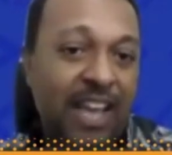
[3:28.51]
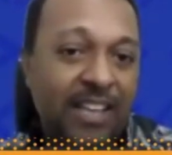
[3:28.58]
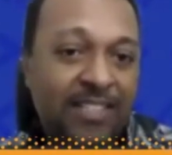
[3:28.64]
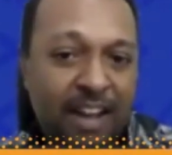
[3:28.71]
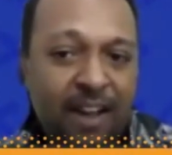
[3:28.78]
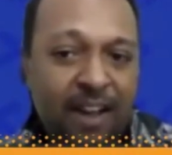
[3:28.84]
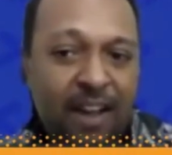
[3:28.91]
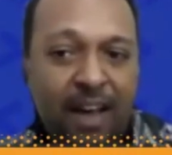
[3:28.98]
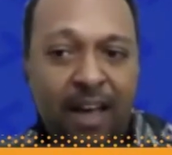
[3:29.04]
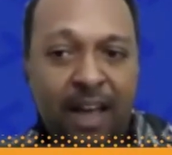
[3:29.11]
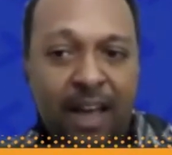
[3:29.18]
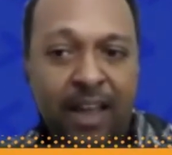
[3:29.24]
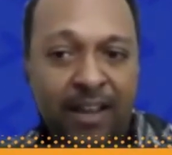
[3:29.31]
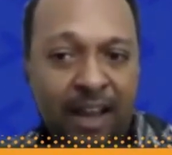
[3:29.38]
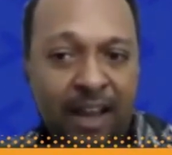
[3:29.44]
Sarah
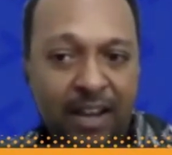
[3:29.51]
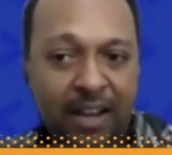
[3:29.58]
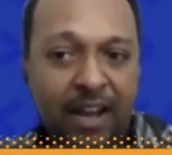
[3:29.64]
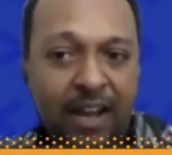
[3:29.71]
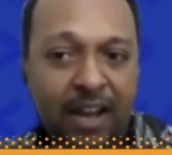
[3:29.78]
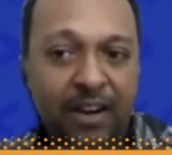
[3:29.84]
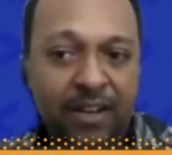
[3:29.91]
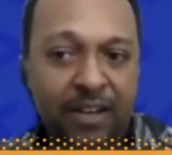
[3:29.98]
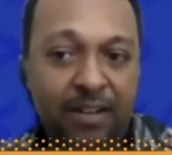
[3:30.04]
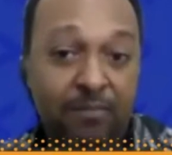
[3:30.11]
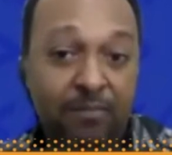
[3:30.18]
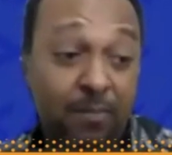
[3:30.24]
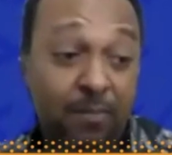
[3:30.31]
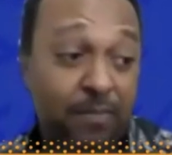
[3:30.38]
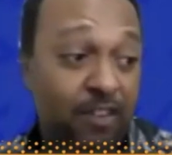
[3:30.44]
and Alia are critical
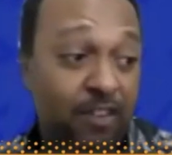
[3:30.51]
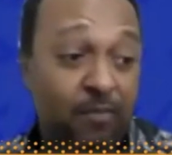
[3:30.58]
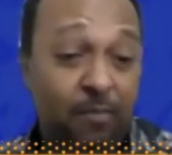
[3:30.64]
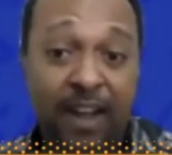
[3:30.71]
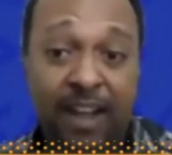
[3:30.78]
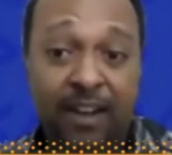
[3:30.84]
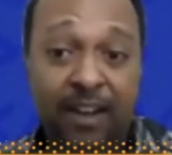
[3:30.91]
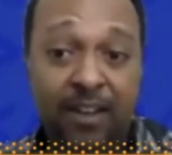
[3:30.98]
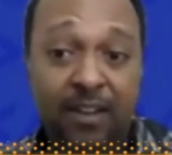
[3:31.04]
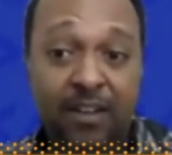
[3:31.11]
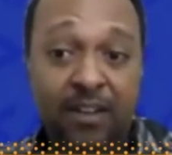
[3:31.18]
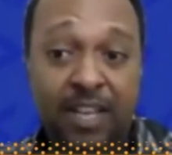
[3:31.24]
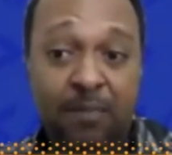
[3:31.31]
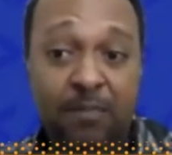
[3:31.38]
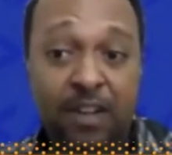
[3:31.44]
members of
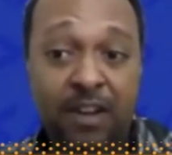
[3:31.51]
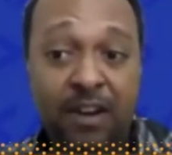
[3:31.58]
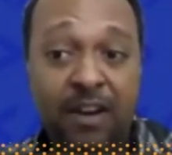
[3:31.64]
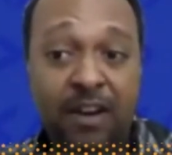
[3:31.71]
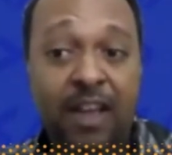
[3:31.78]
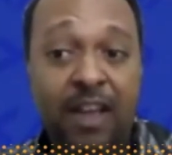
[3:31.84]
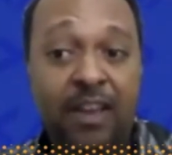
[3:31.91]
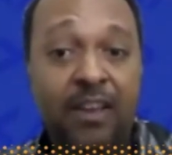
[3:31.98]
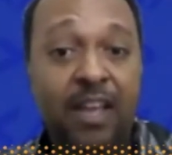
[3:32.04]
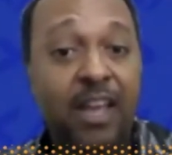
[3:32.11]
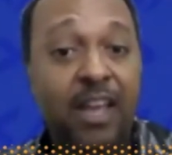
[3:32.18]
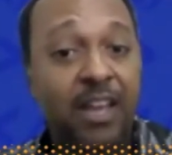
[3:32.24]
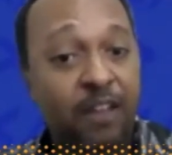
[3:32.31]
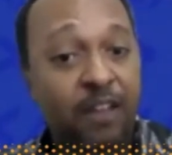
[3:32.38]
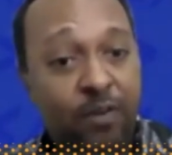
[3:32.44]
MYHackathon team here, and
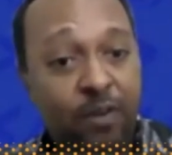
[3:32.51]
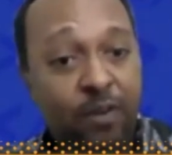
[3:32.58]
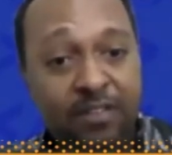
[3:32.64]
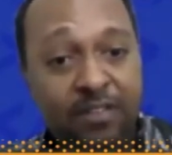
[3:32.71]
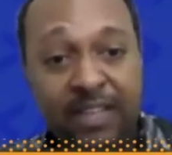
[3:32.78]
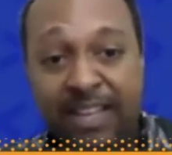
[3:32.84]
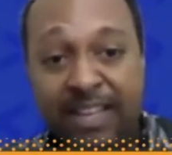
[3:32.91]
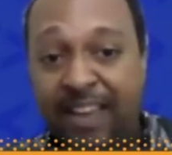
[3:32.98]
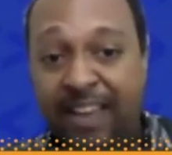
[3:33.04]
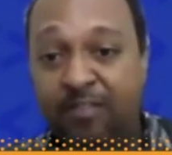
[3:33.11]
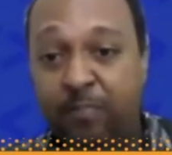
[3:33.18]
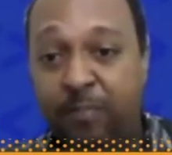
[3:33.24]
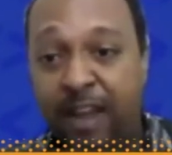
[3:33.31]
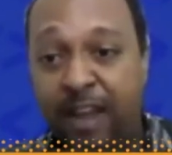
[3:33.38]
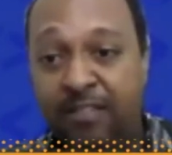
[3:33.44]
they focus on key
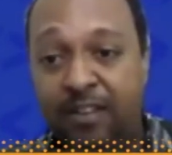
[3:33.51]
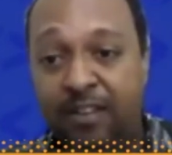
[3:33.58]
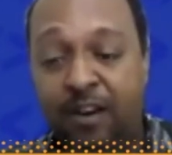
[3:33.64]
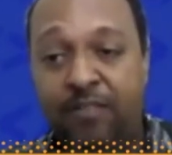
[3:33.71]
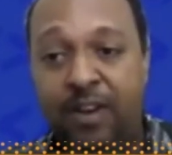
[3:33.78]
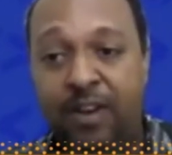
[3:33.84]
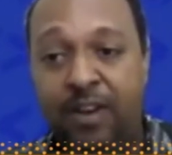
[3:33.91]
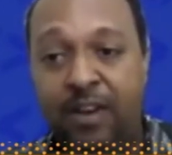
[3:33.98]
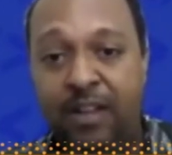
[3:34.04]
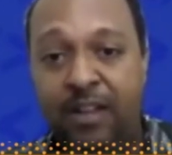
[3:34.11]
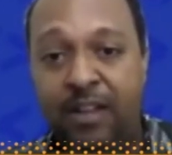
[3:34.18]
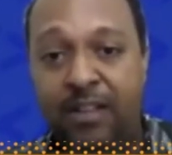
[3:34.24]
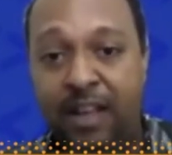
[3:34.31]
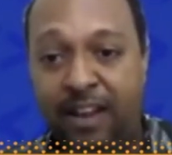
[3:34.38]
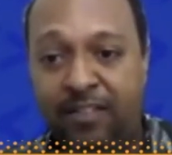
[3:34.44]
aspects of
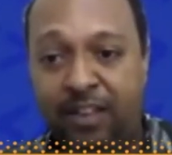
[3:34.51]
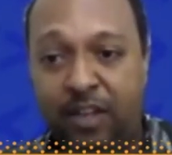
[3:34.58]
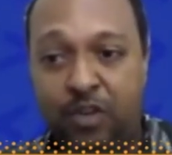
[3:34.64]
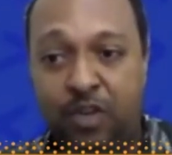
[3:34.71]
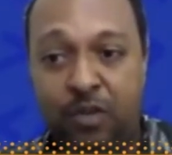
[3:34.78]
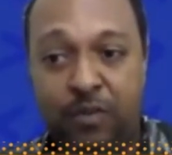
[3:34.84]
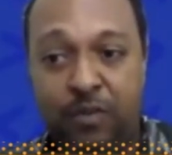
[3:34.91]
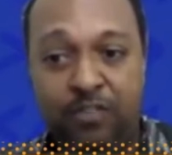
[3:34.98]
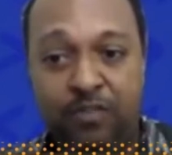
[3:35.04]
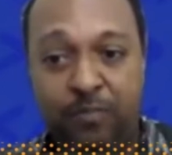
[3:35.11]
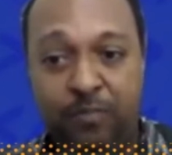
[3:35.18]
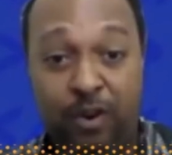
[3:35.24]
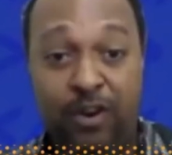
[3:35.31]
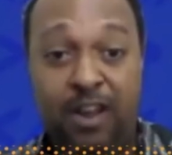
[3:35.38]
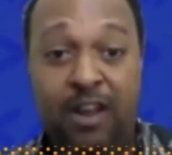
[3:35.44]
the execution, which is
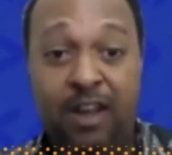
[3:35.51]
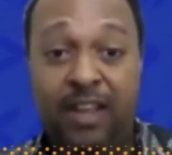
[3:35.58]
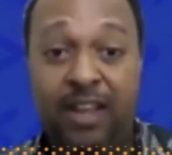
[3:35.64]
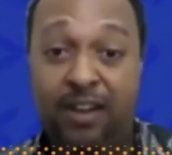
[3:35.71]
product and